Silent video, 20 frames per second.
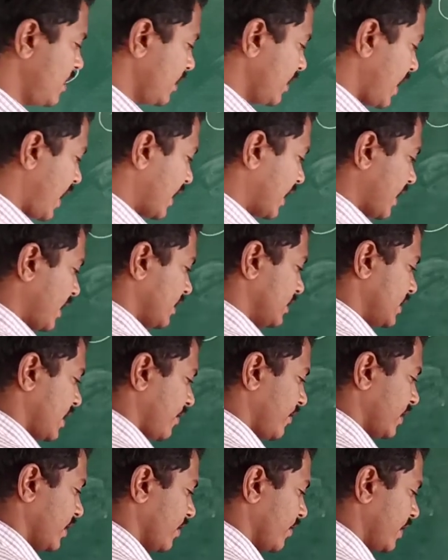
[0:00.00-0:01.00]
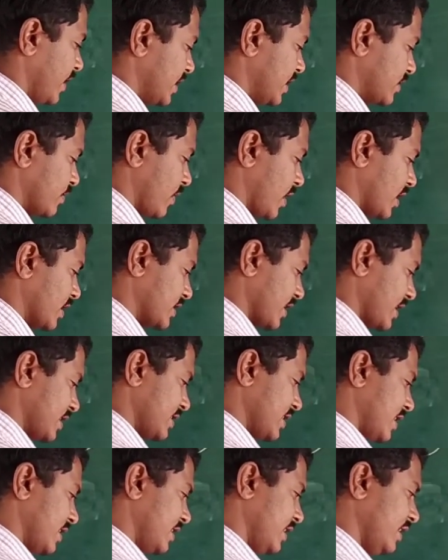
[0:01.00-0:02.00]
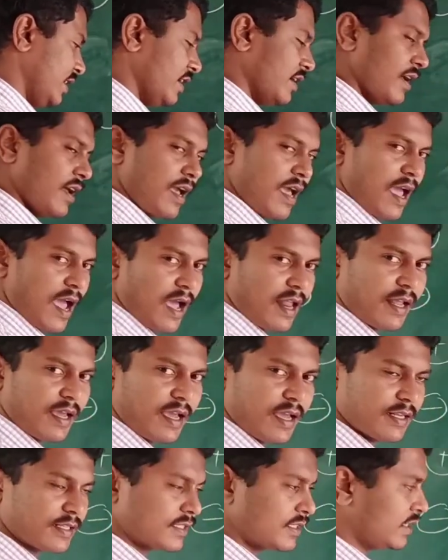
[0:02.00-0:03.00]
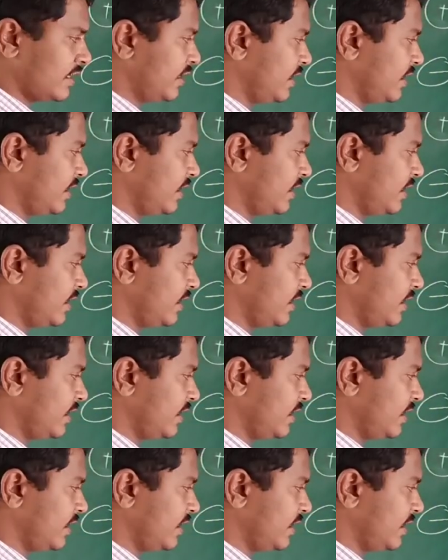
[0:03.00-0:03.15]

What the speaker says: Cations having a very small size than the anions.